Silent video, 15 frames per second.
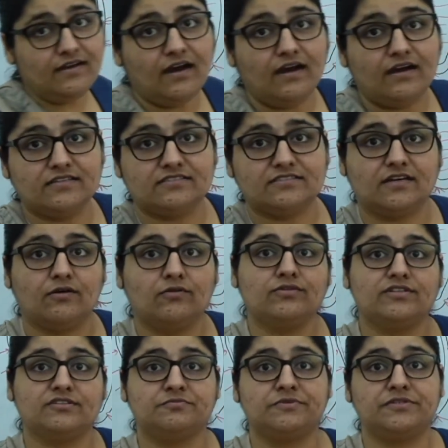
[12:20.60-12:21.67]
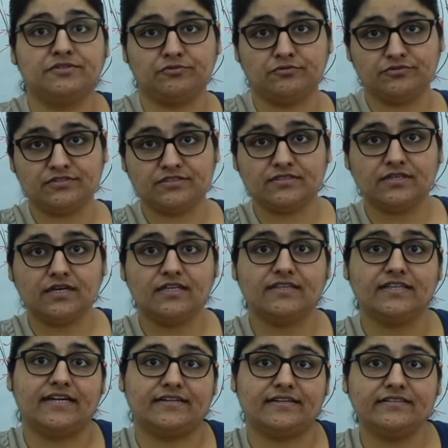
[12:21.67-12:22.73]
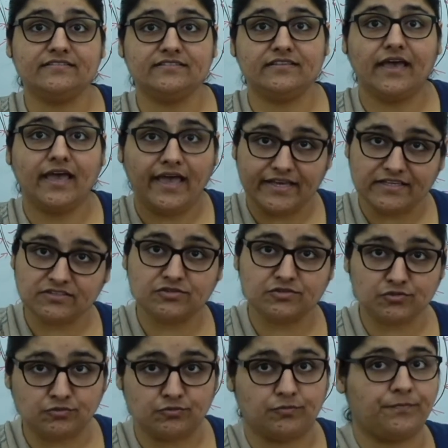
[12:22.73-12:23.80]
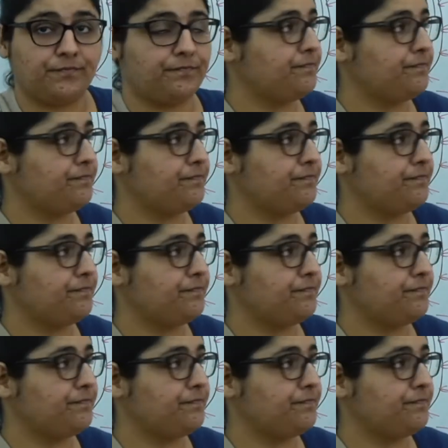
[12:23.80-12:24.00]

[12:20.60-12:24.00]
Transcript: heart sound is produced, that is S2.